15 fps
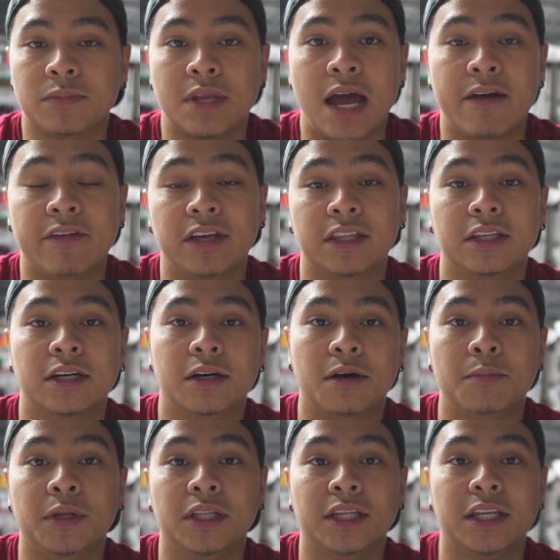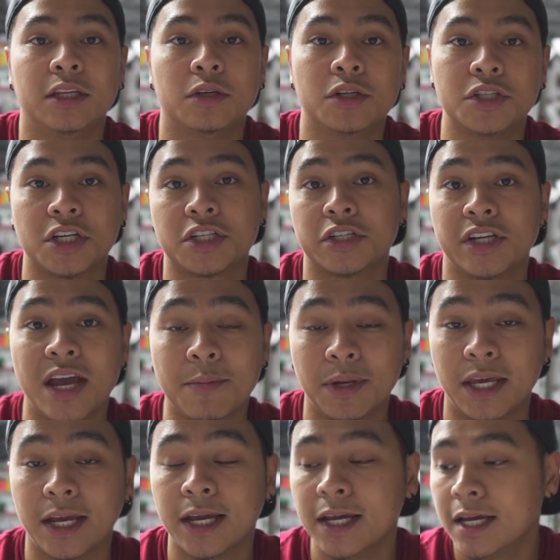having the ability to adjust your
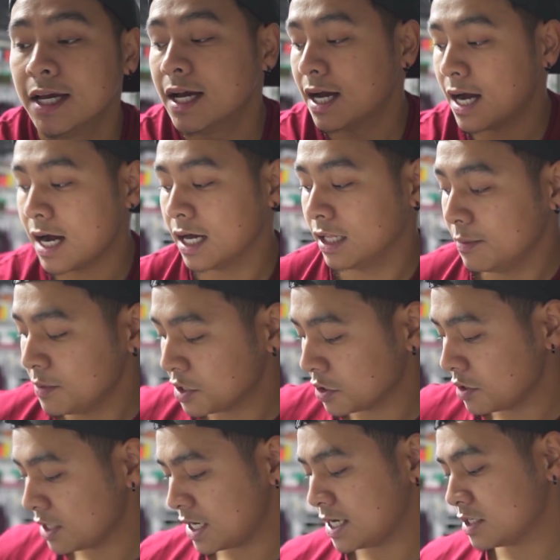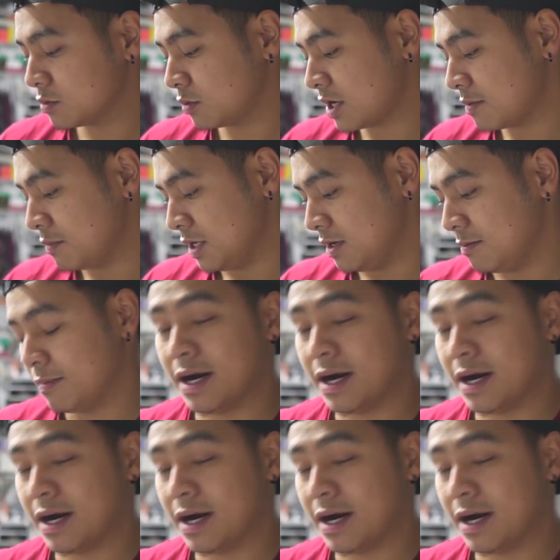dampening. Let me show you guys what I mean